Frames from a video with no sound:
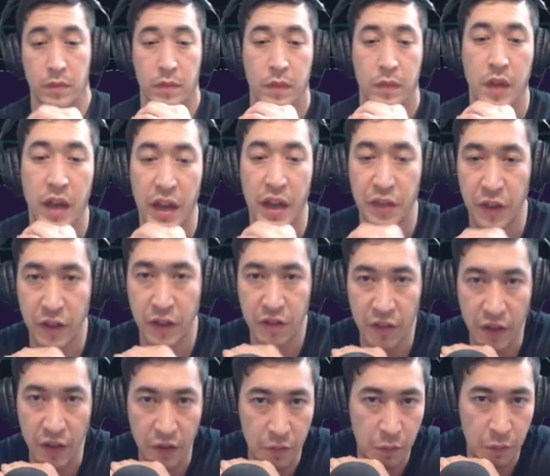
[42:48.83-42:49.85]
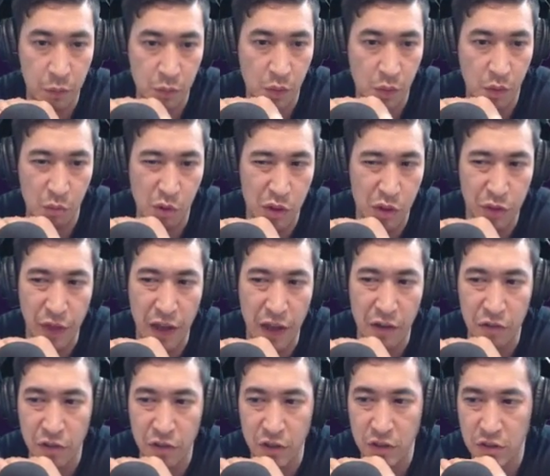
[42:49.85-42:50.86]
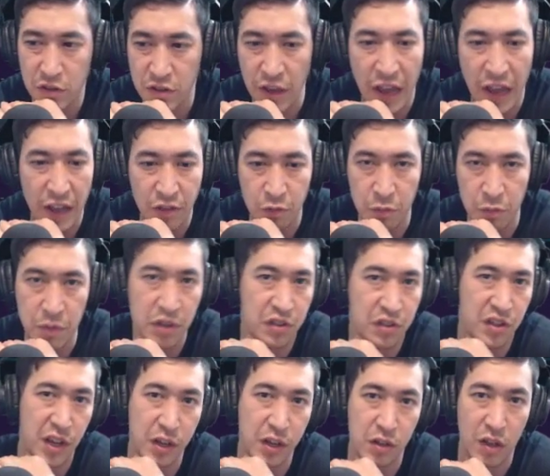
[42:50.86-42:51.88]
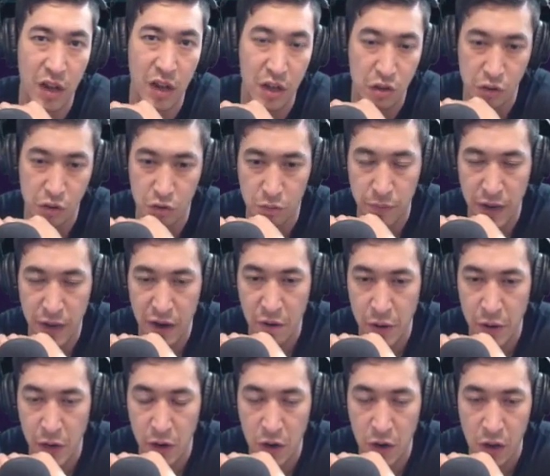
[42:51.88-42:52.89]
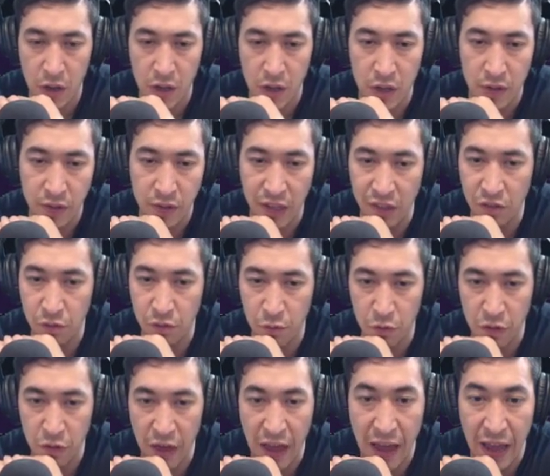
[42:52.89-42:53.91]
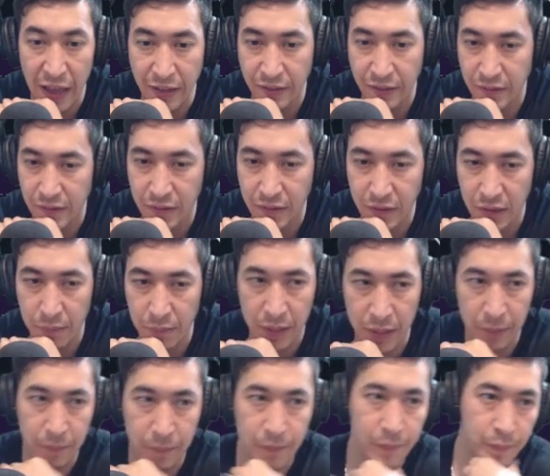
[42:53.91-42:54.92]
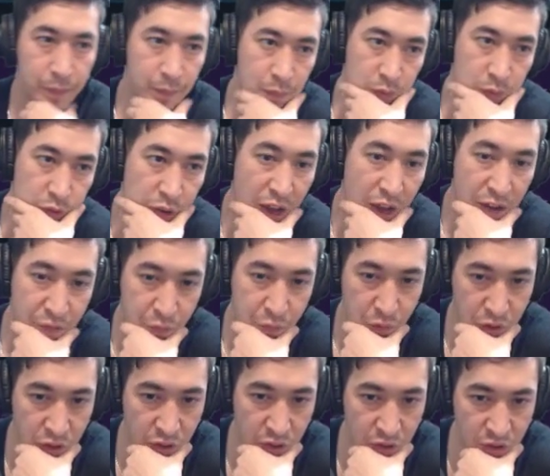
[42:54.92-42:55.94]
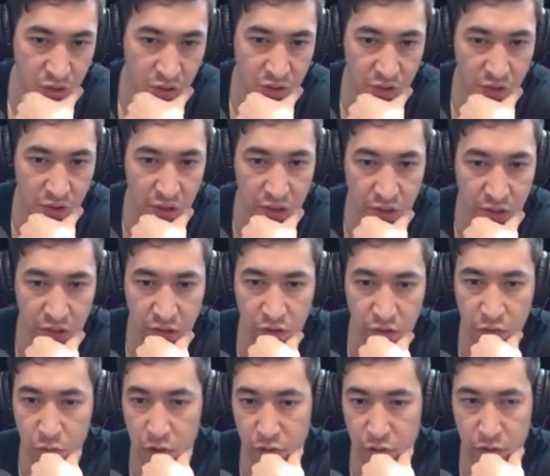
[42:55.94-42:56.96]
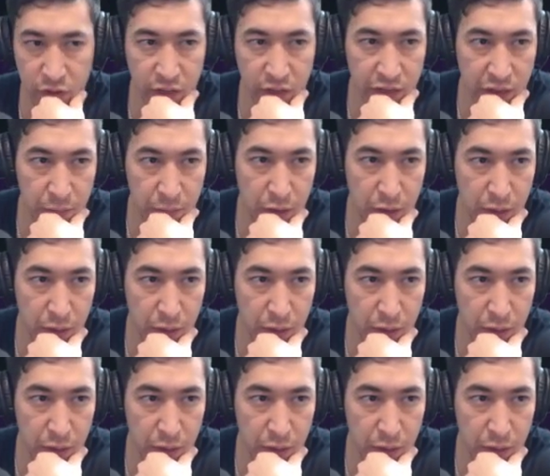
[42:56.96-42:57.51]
Yeah, I think 1,000 sats will be a psychological barrier. Gets through that. I mean, you have what's this? This is I think the 200-day MA.